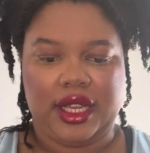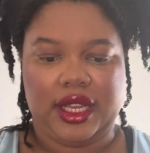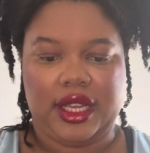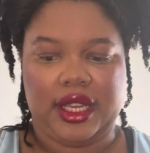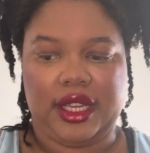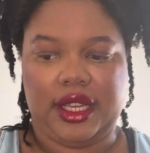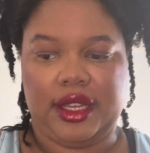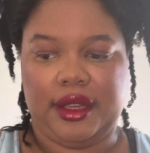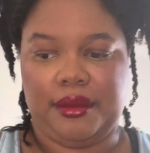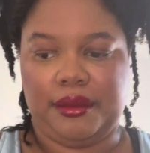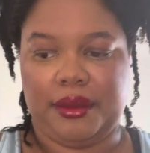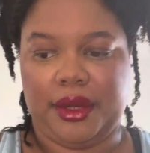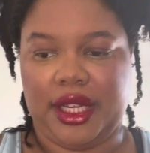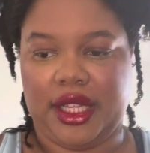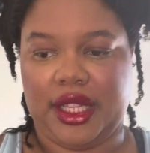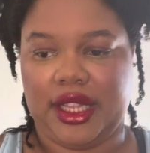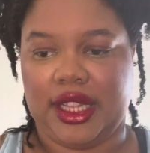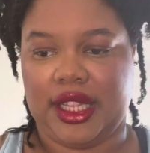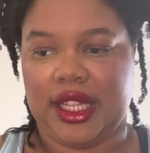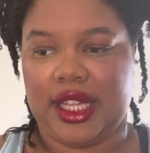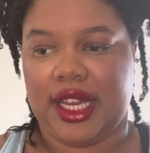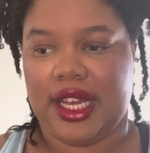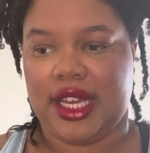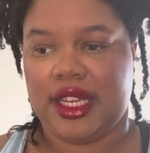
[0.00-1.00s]
And my
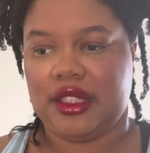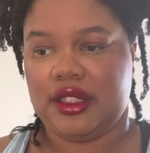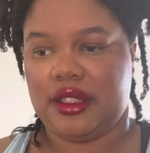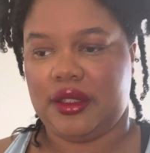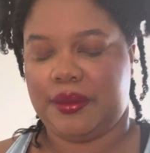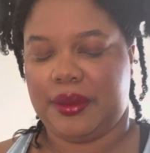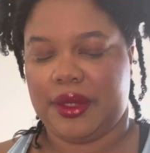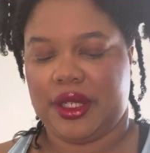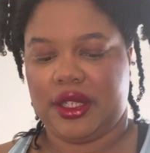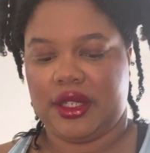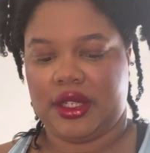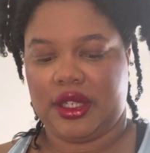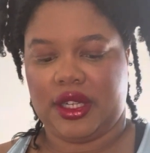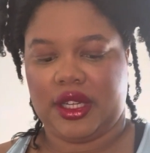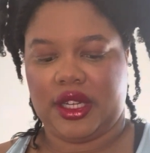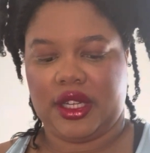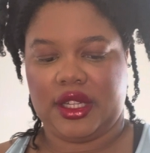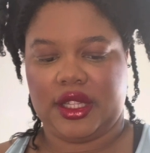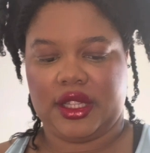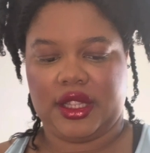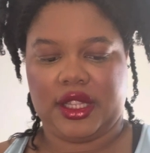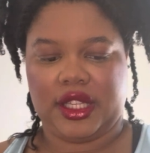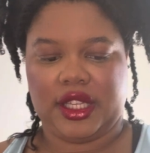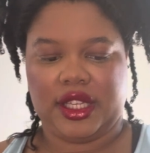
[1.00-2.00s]
last but
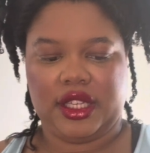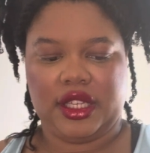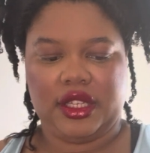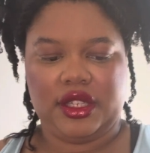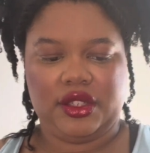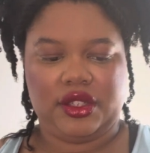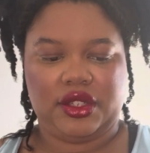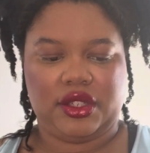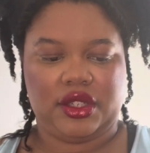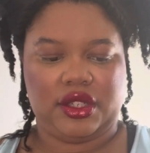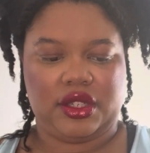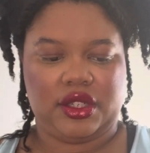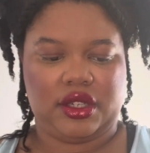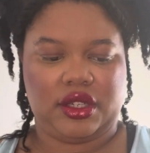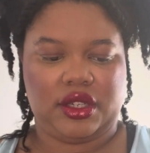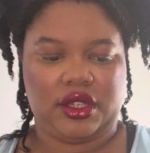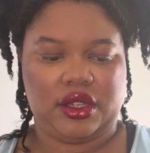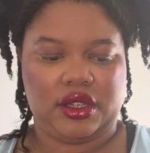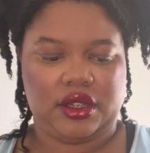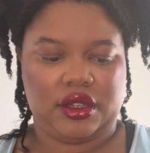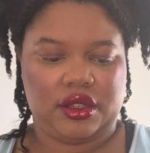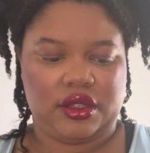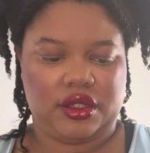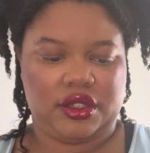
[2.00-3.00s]
not least
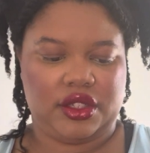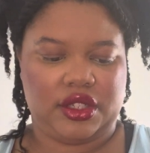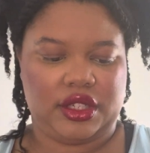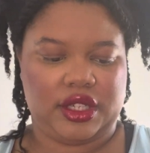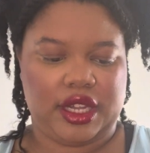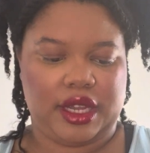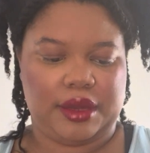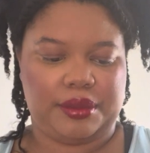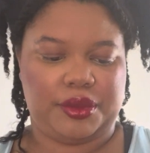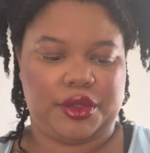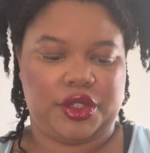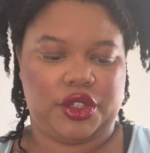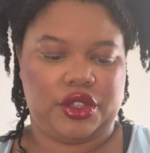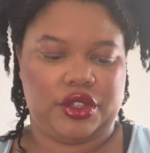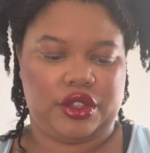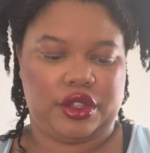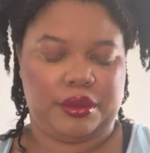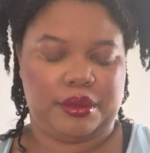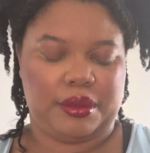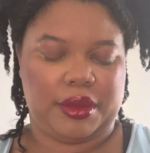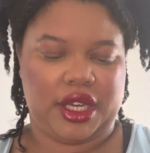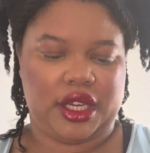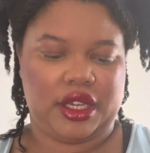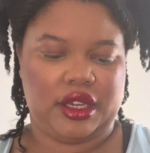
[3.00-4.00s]
step to the
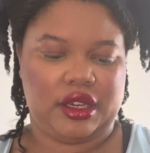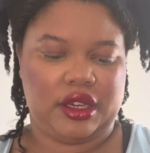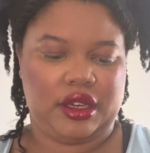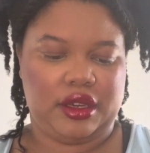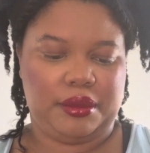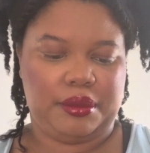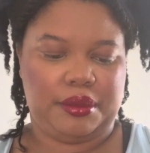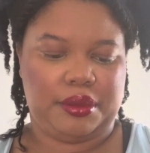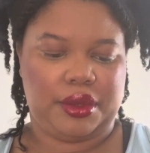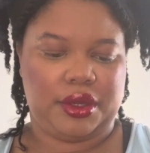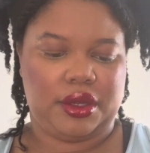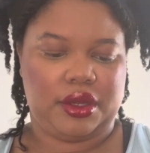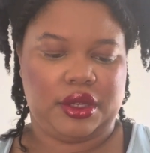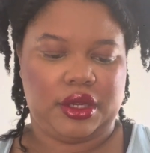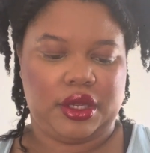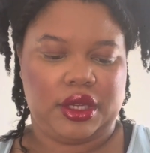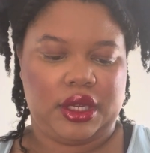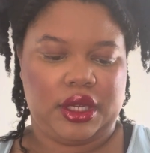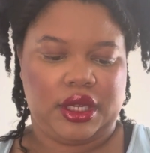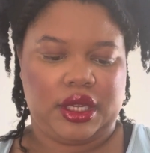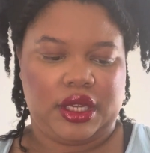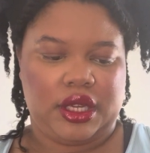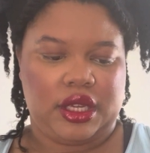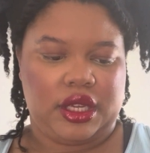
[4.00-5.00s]
makeup
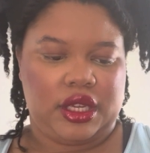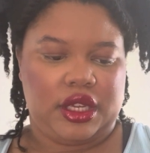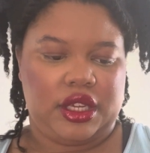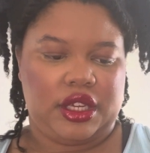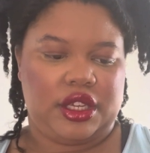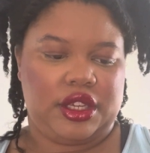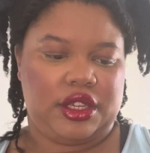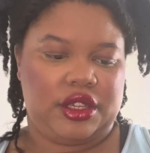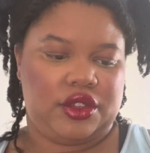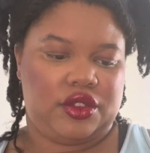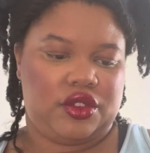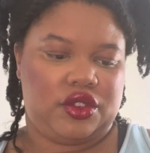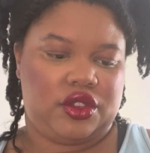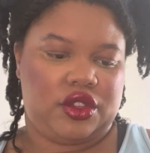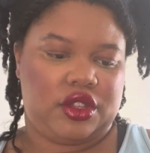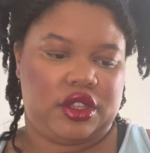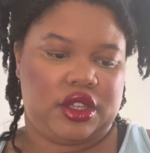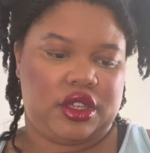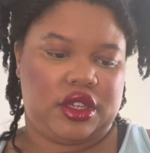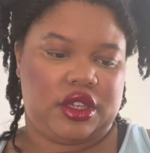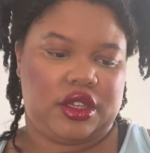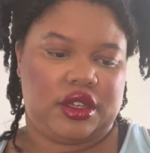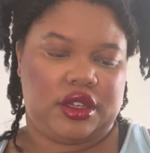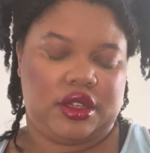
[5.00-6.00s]
is
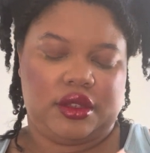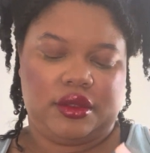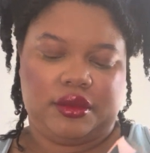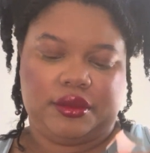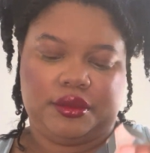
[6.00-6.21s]
the